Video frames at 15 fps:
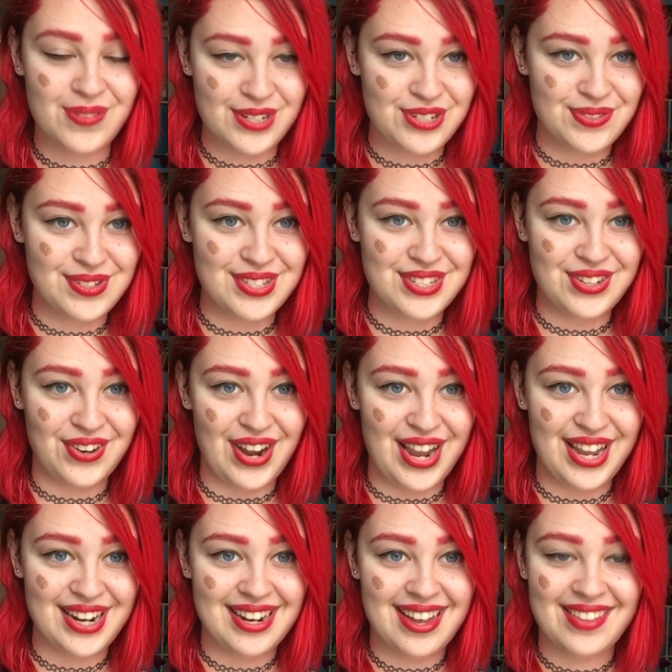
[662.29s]
which was
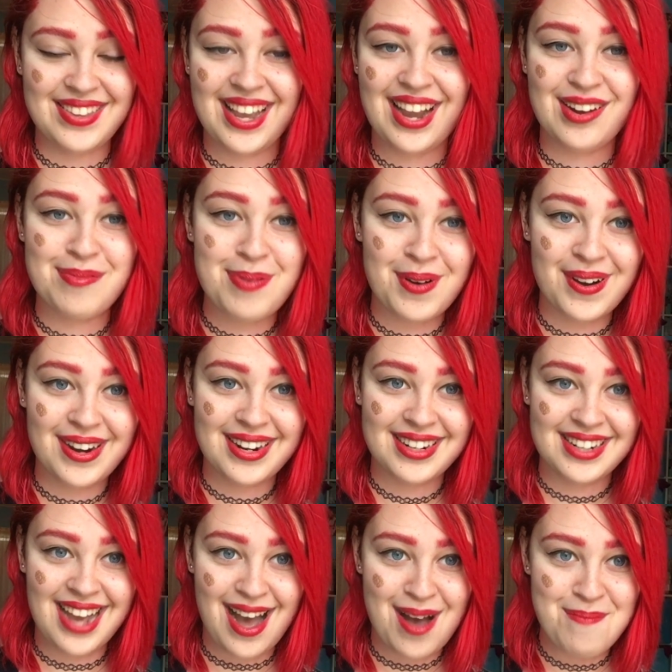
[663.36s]
great. On the
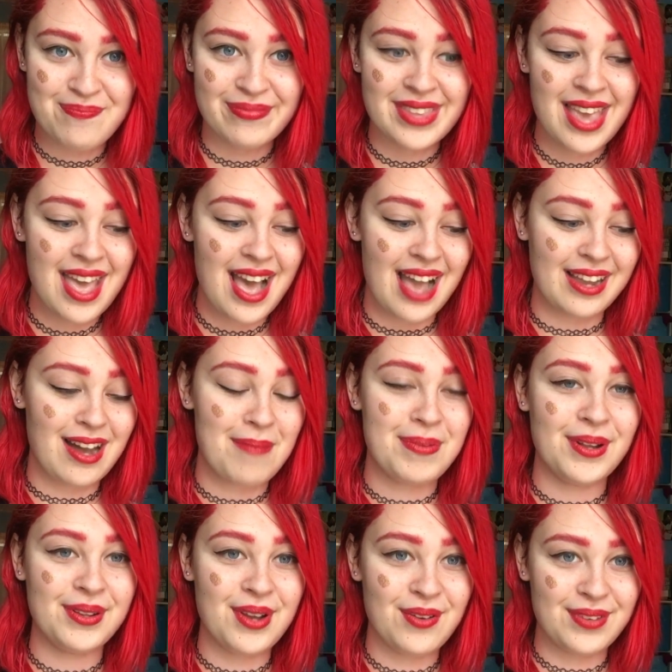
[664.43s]
airport um, I got
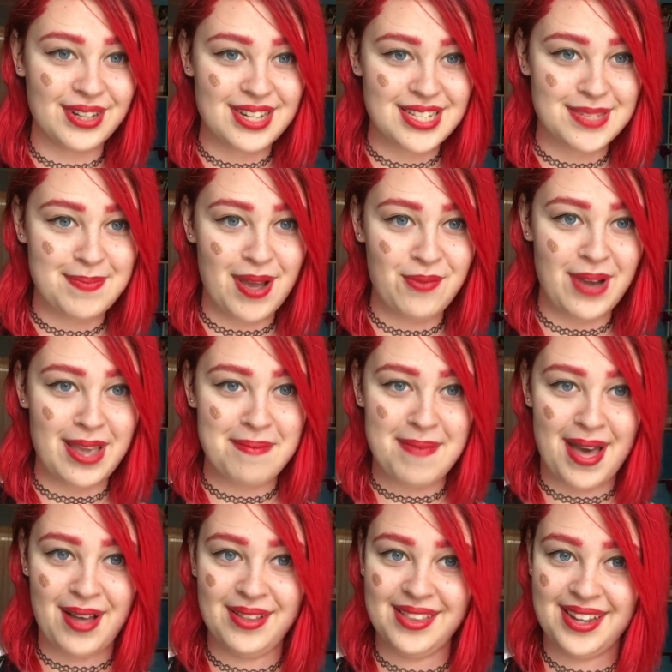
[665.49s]
pulled over because my weight
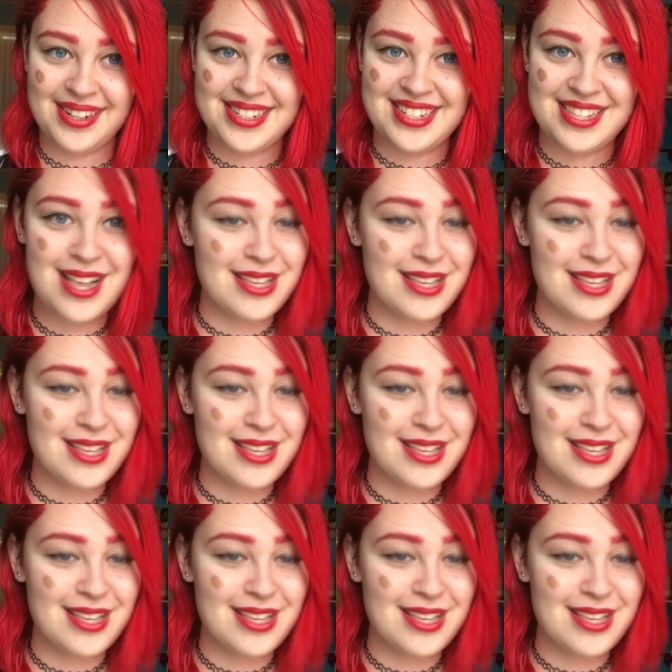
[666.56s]
belt looked